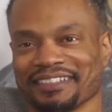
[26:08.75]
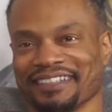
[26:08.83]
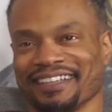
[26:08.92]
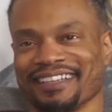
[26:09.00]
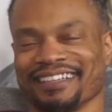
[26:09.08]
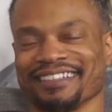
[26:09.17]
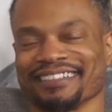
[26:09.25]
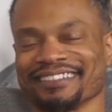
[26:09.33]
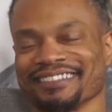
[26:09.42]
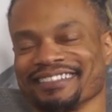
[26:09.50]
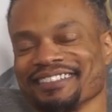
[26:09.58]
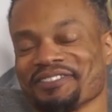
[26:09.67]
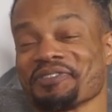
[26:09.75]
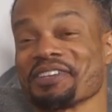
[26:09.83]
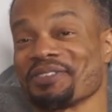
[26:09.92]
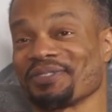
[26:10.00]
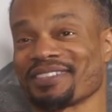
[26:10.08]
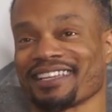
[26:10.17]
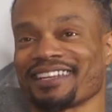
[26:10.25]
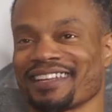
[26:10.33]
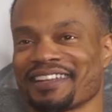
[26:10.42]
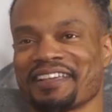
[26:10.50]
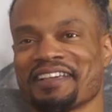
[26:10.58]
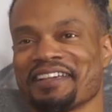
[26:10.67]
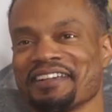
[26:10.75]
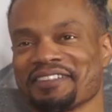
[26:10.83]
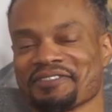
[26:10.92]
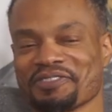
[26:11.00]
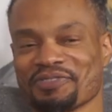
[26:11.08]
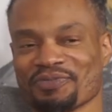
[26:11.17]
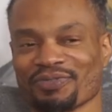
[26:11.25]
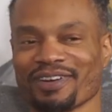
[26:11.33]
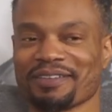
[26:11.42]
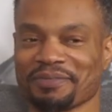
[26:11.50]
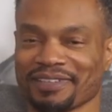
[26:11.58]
the way you said it, the way you frame